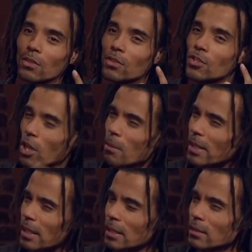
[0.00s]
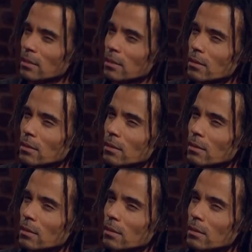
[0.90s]
Germany,
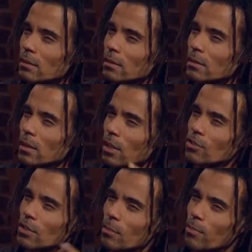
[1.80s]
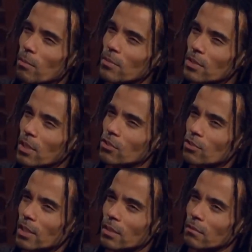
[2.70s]
the country that bombed this
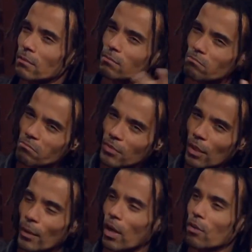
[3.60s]
country, you know, in our